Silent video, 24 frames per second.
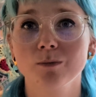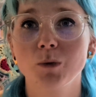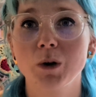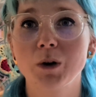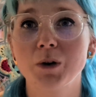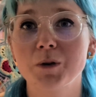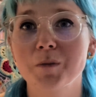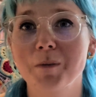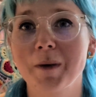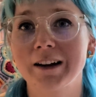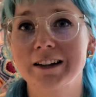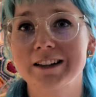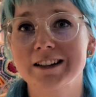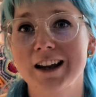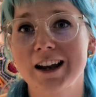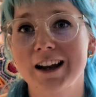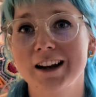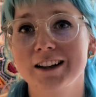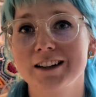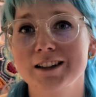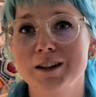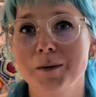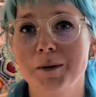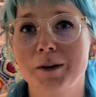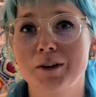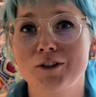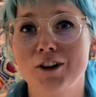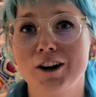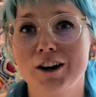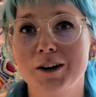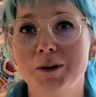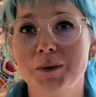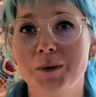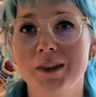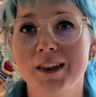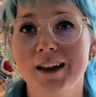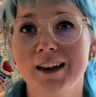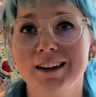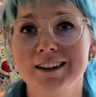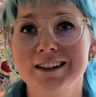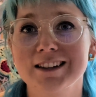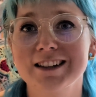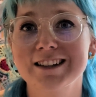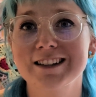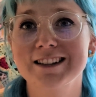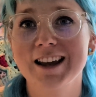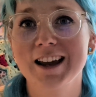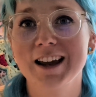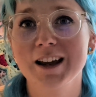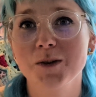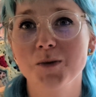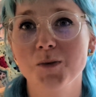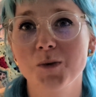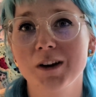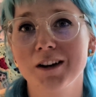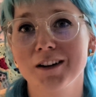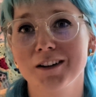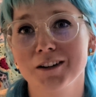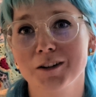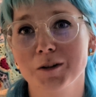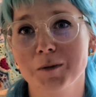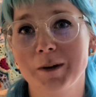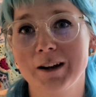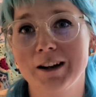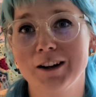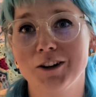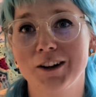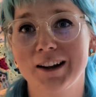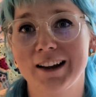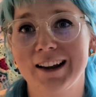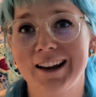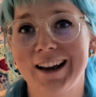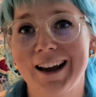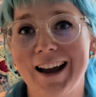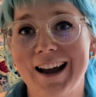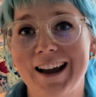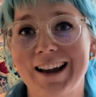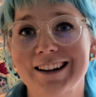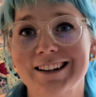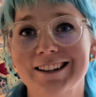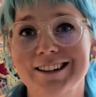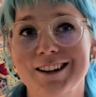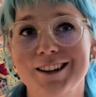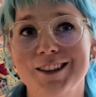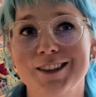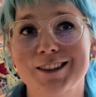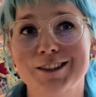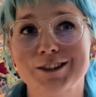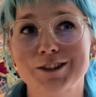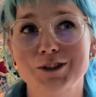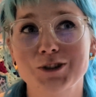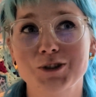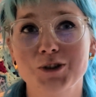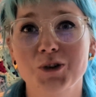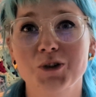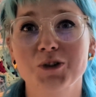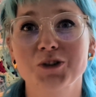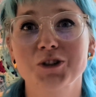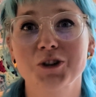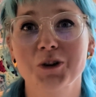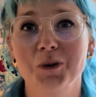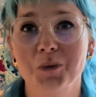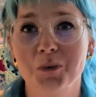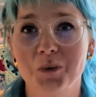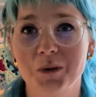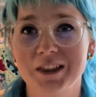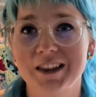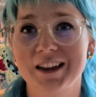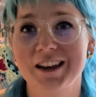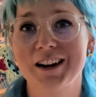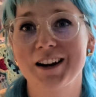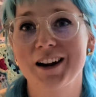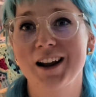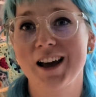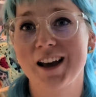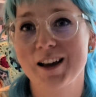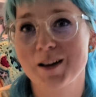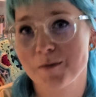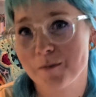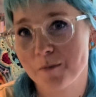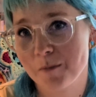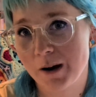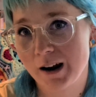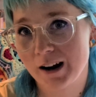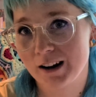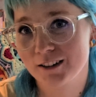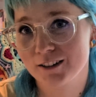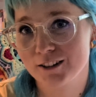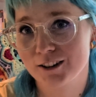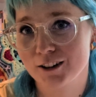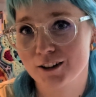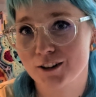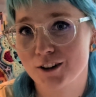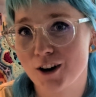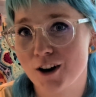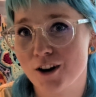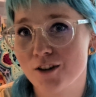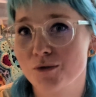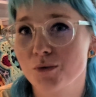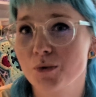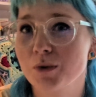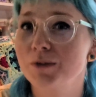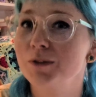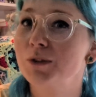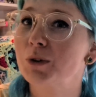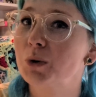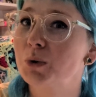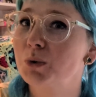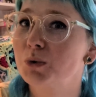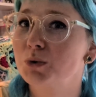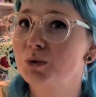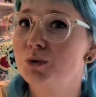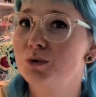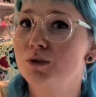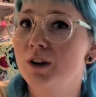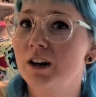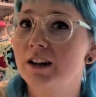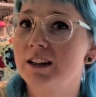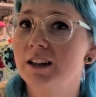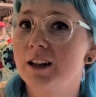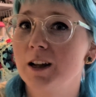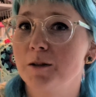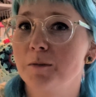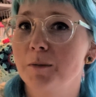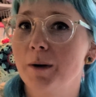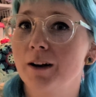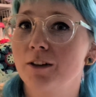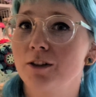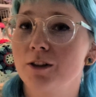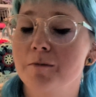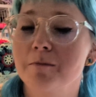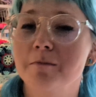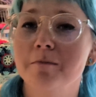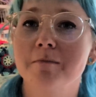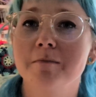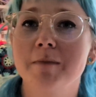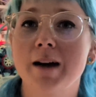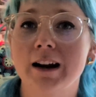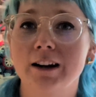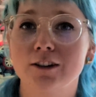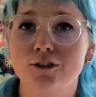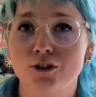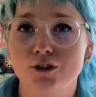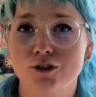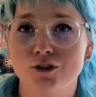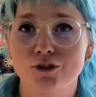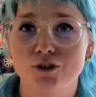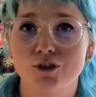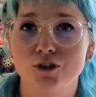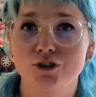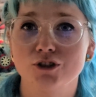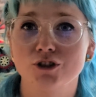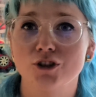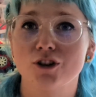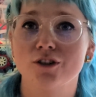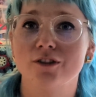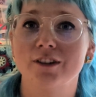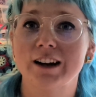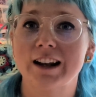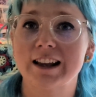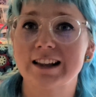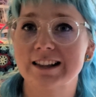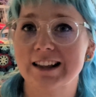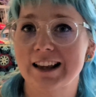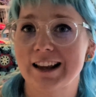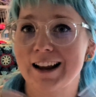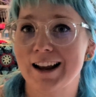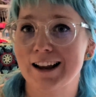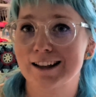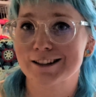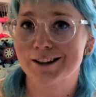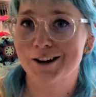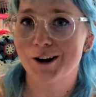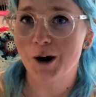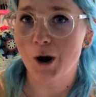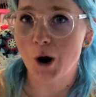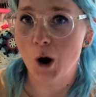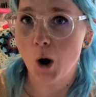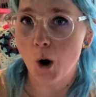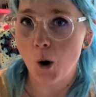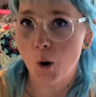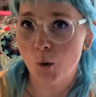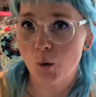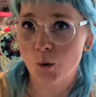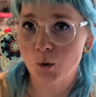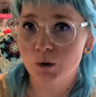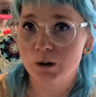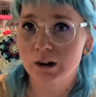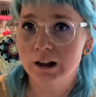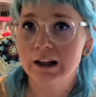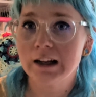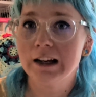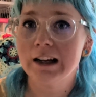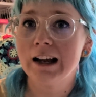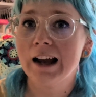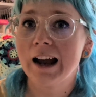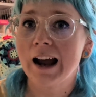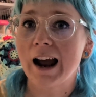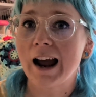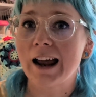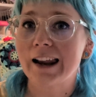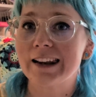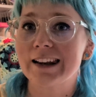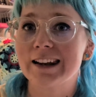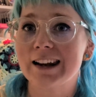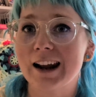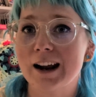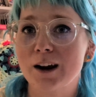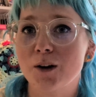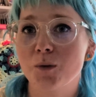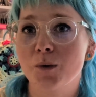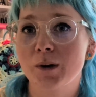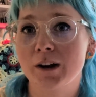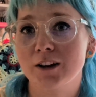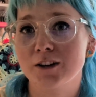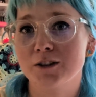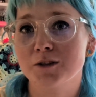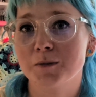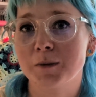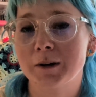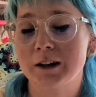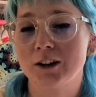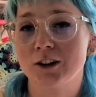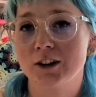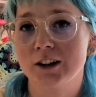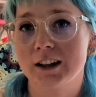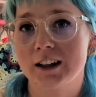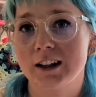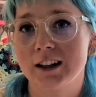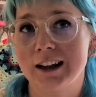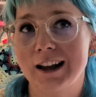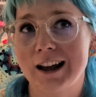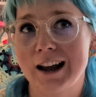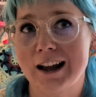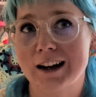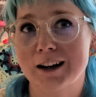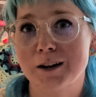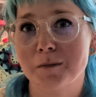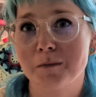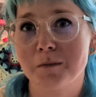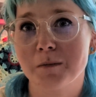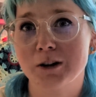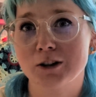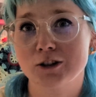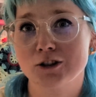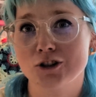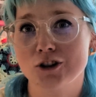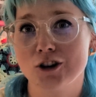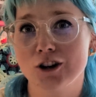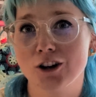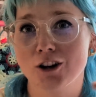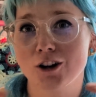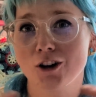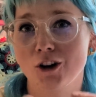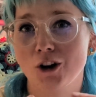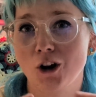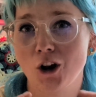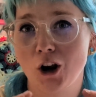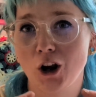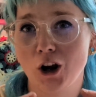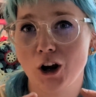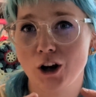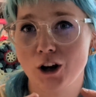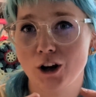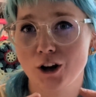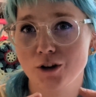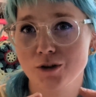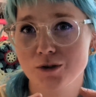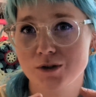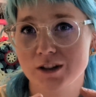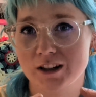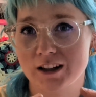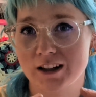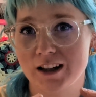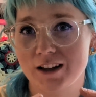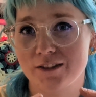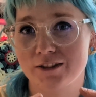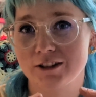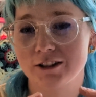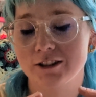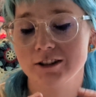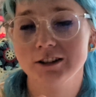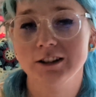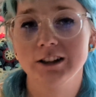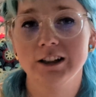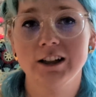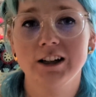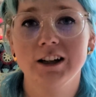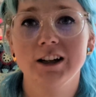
Welcome back to Academic Writing with Ella. Today we are going to be looking at the structure within a paragraph. We've talked already about the macro structure of an essay as a whole, and now we're going to be looking at a much closer level.